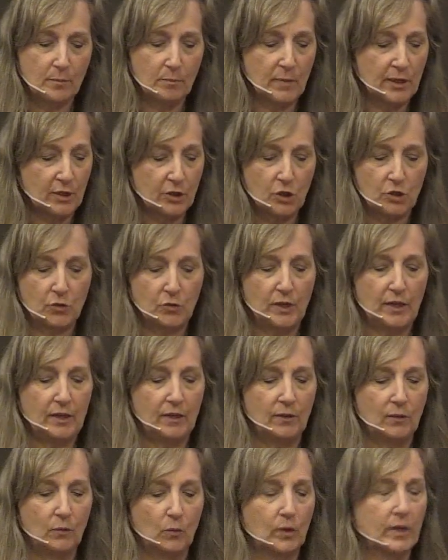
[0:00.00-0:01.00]
a
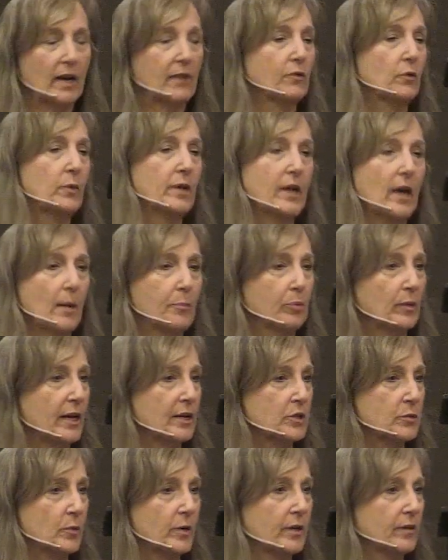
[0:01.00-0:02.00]
ministry, whatever we got
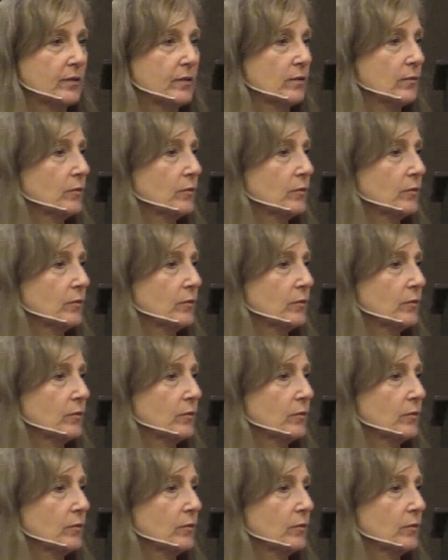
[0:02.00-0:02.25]
blessed with,